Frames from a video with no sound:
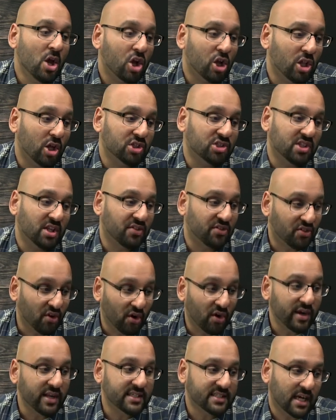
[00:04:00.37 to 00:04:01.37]
close to
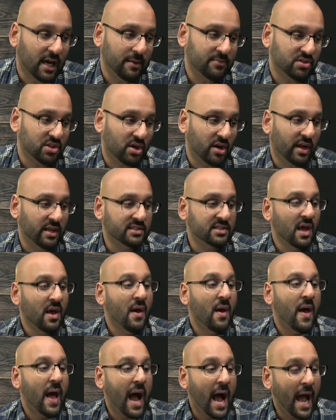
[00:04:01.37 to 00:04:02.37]
30 times earnings,
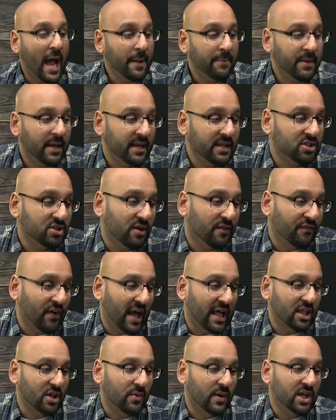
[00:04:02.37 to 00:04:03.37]
I'm getting to a
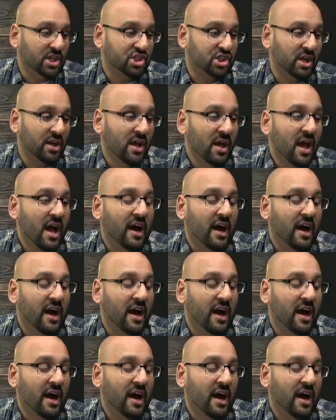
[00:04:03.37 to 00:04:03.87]
valuation